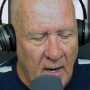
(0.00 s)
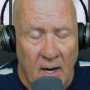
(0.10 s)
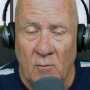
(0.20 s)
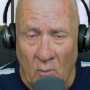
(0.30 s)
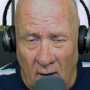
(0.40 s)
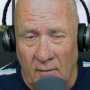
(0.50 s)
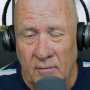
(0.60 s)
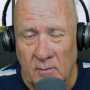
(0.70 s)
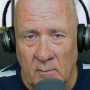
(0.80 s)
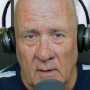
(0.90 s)
And one of
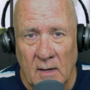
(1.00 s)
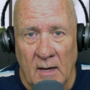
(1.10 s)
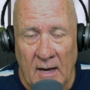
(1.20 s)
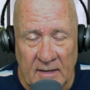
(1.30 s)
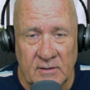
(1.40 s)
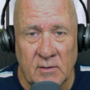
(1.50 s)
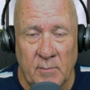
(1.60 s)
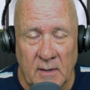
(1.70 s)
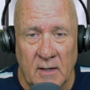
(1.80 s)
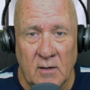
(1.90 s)
them has to
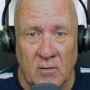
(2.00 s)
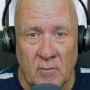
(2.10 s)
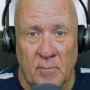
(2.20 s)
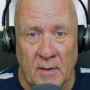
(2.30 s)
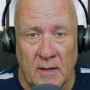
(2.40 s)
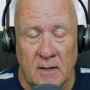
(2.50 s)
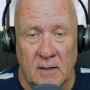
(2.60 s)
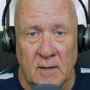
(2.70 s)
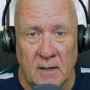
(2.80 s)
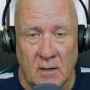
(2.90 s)
be her
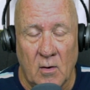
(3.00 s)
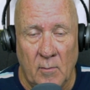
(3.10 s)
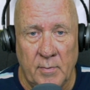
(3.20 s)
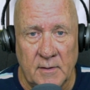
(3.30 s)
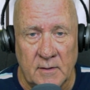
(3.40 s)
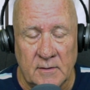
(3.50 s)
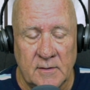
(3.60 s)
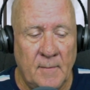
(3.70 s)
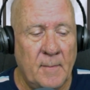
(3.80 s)
blinking incompetence.